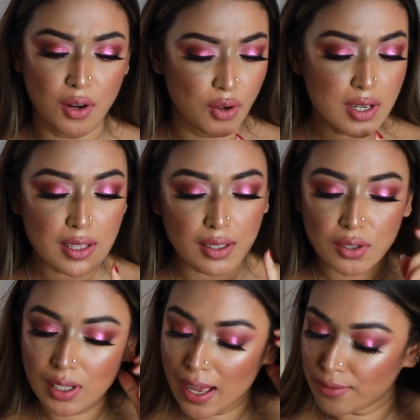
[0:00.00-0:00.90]
Only thing
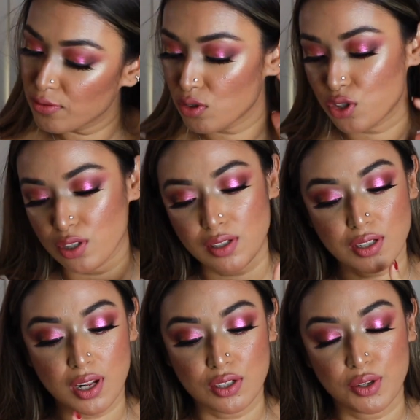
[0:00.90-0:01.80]
you'll have to
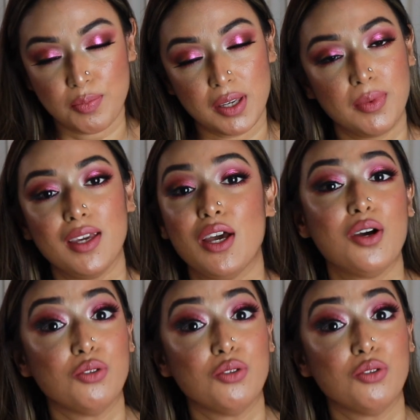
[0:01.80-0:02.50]
just touch up maybe,